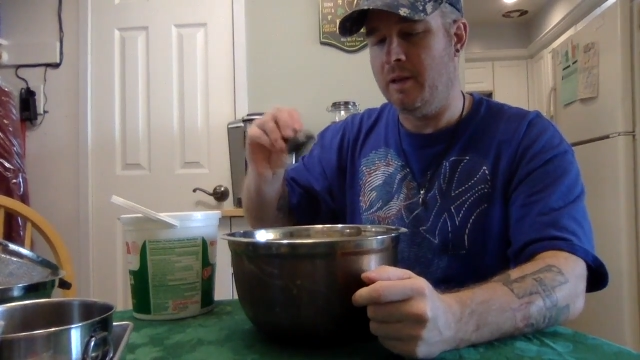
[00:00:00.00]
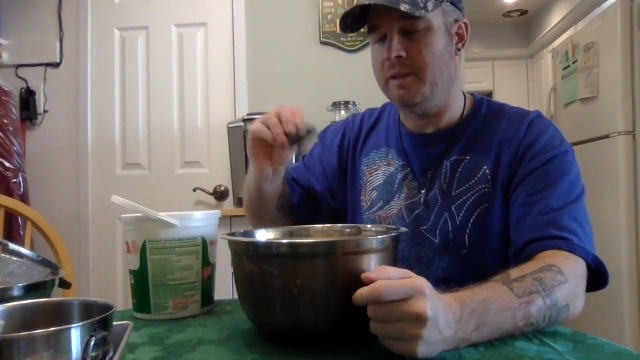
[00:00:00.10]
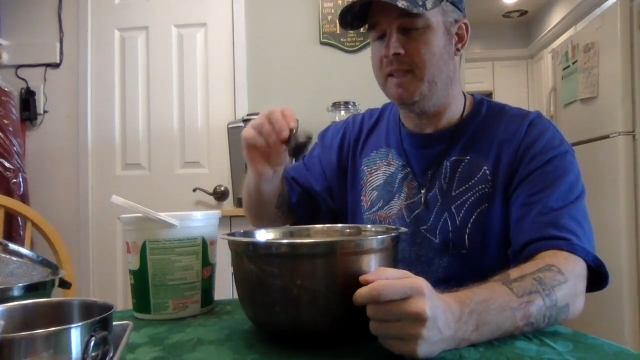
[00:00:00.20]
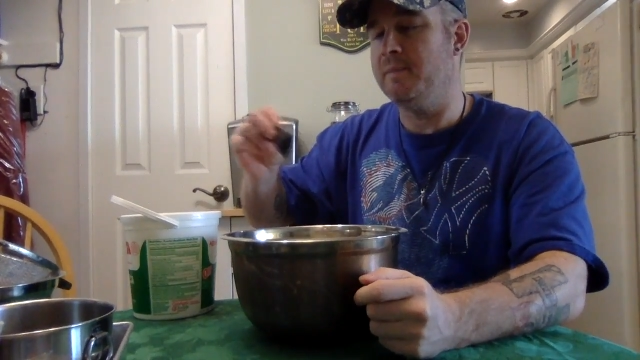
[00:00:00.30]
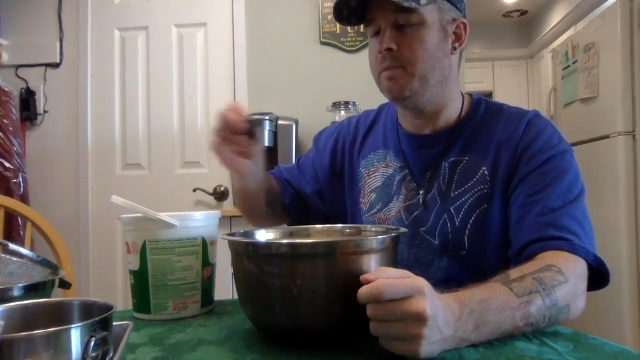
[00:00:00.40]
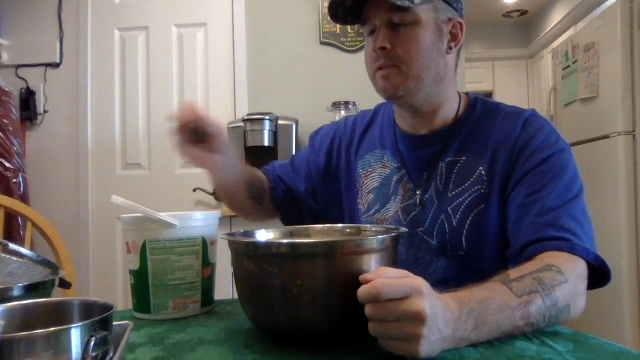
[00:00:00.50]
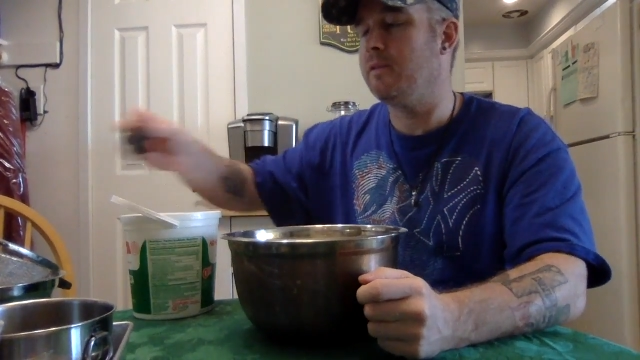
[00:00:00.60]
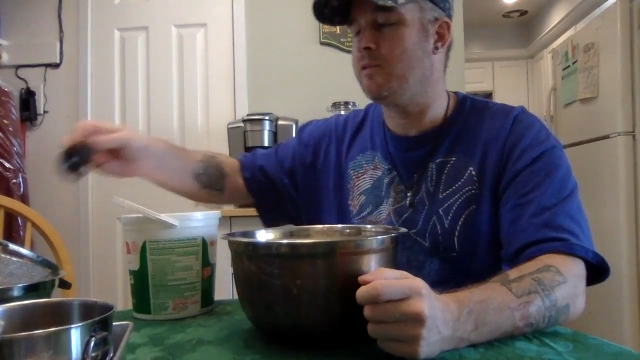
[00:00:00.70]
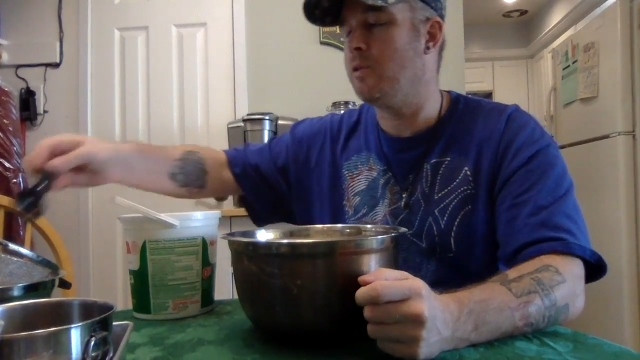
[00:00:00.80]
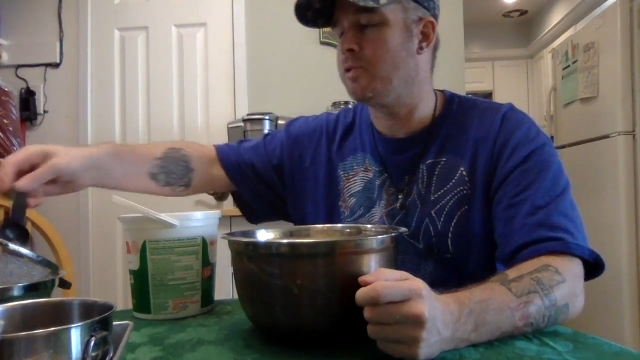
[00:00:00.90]
a teaspoon
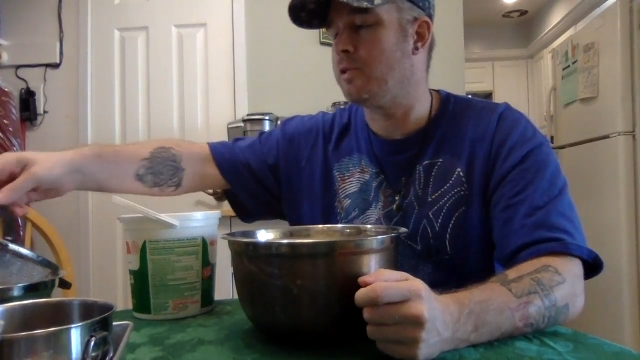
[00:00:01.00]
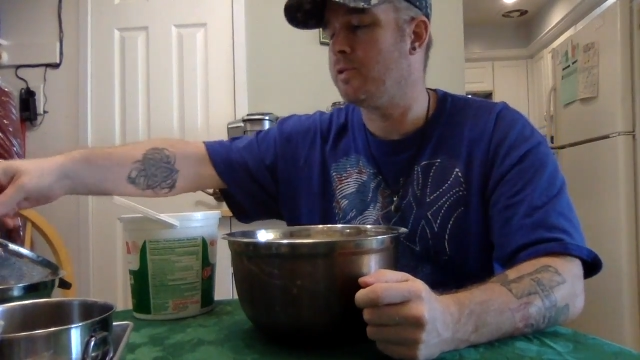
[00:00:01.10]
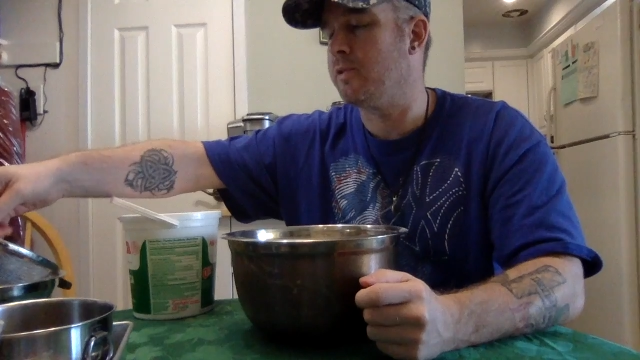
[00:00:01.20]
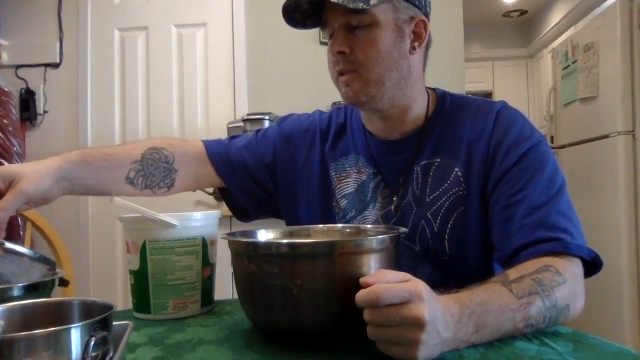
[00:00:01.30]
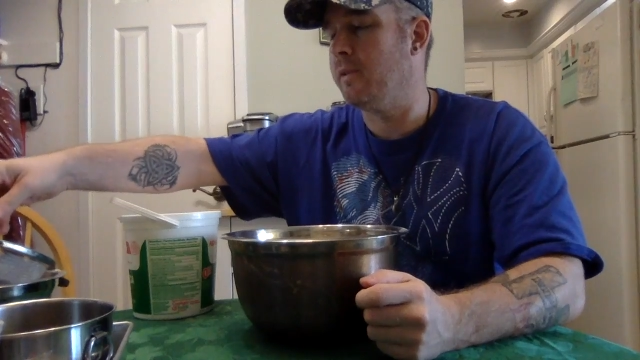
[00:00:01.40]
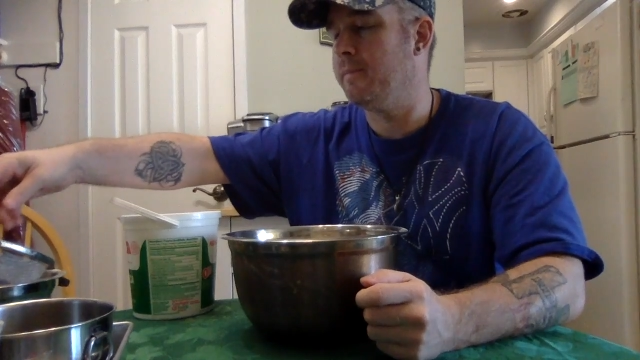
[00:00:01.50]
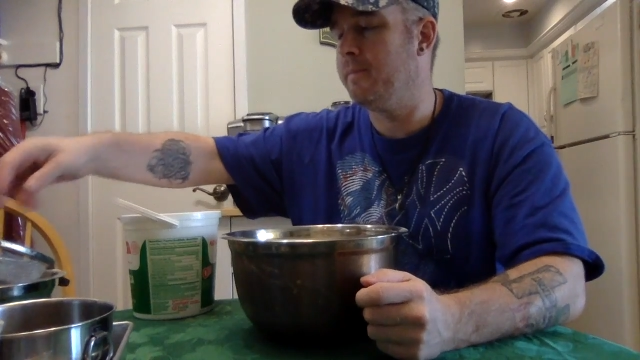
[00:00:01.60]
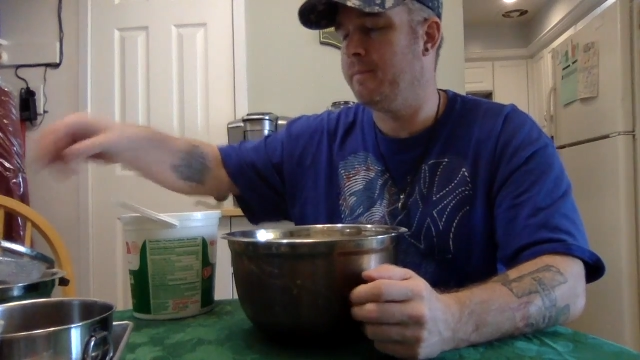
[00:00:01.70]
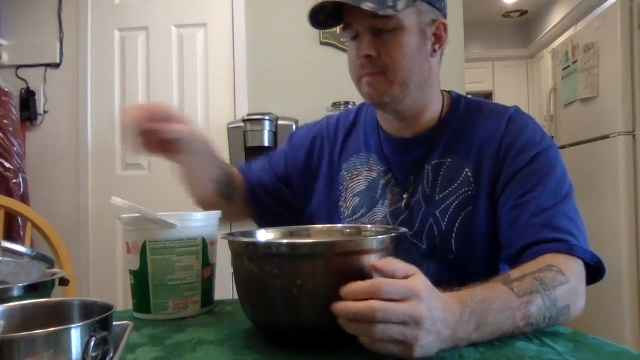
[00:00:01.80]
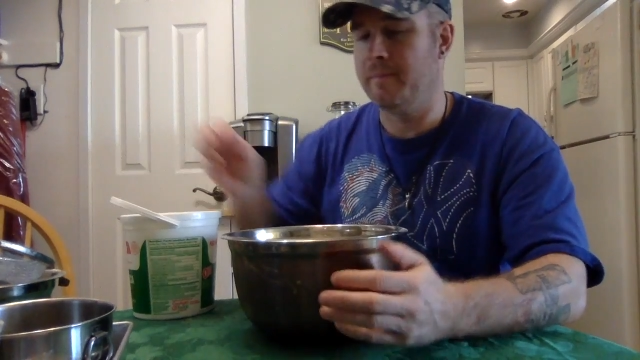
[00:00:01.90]
of kosher salt.
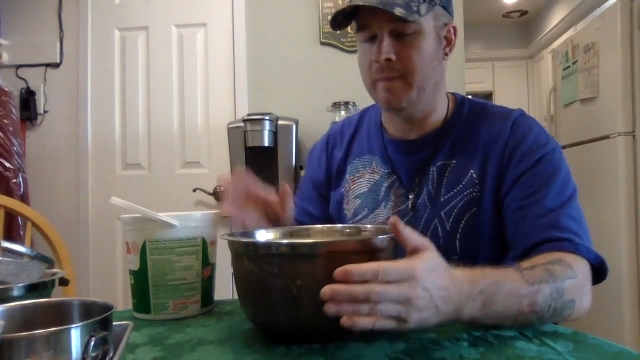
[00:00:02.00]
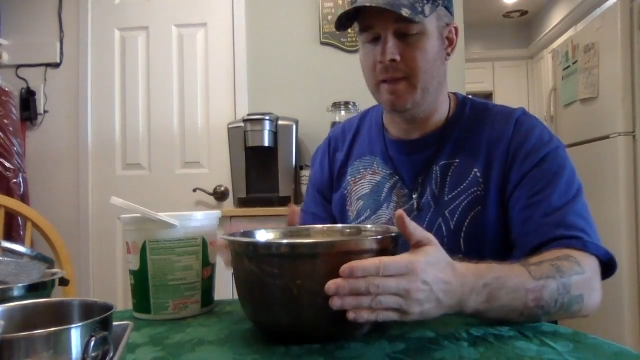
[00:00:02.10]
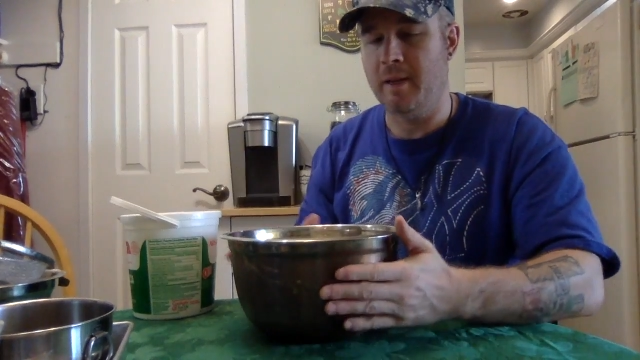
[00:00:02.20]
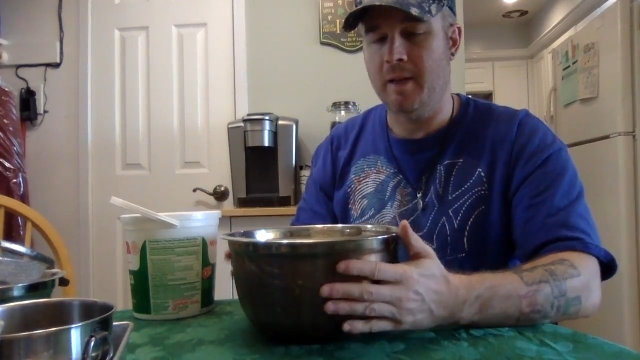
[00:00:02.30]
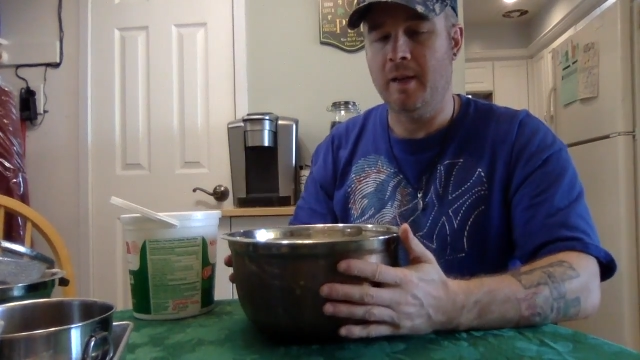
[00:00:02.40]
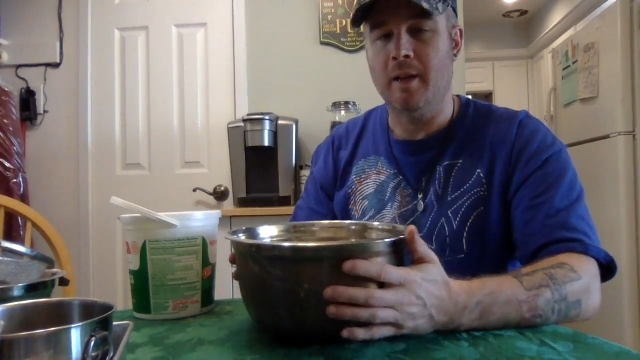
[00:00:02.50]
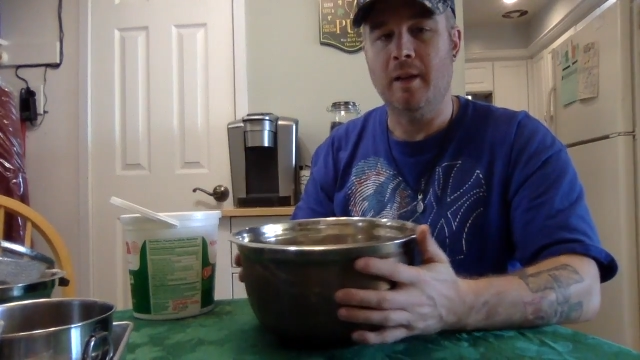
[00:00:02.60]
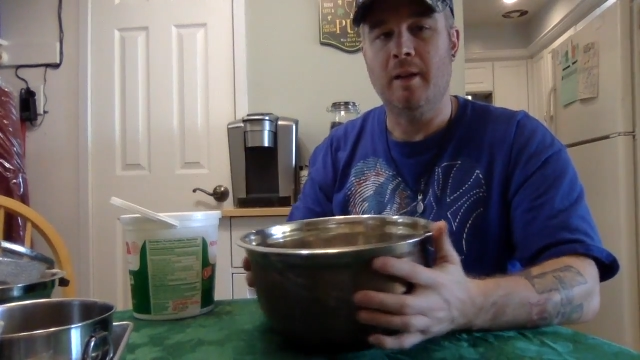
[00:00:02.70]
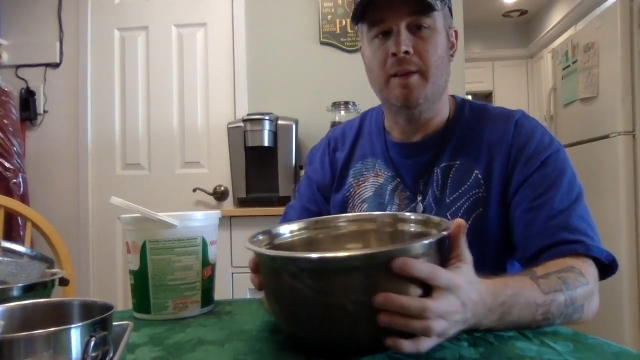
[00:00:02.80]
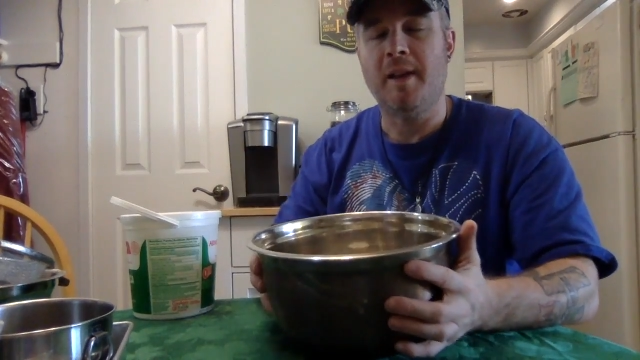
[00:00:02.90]

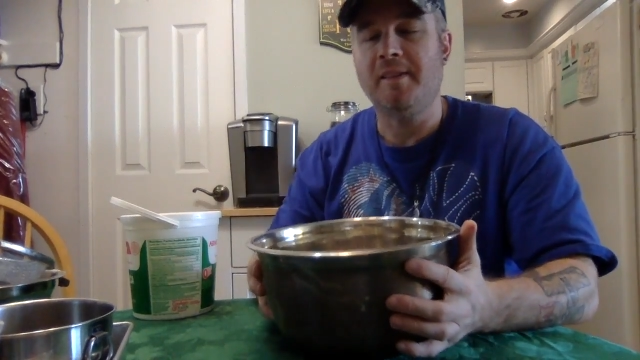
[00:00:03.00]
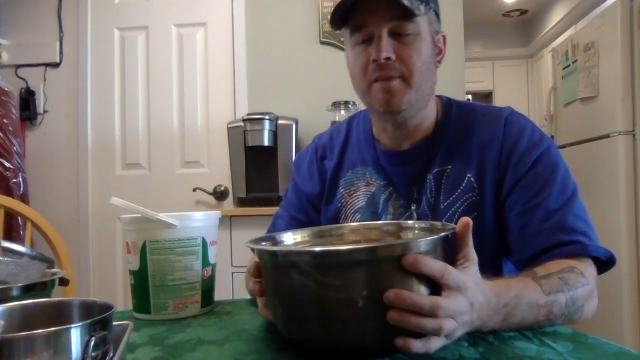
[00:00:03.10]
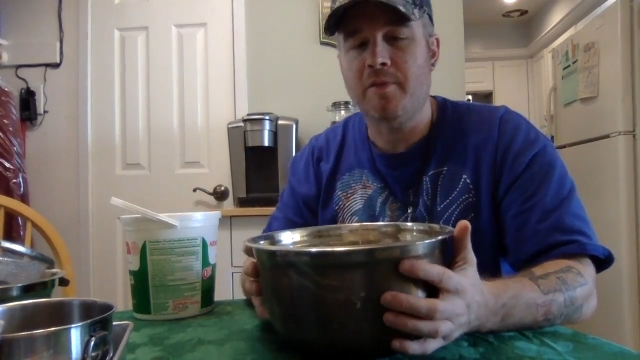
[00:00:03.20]
That's